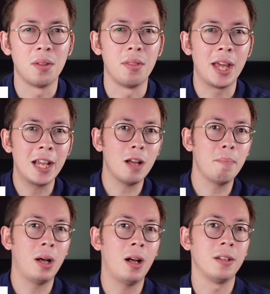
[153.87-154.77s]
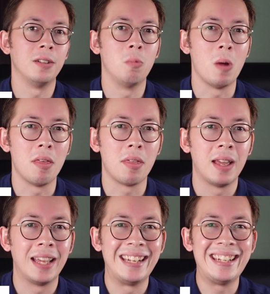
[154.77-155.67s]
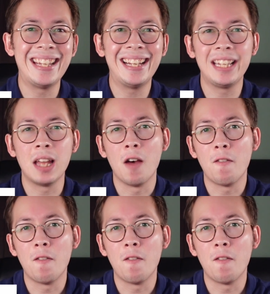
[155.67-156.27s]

They are partnered with nearly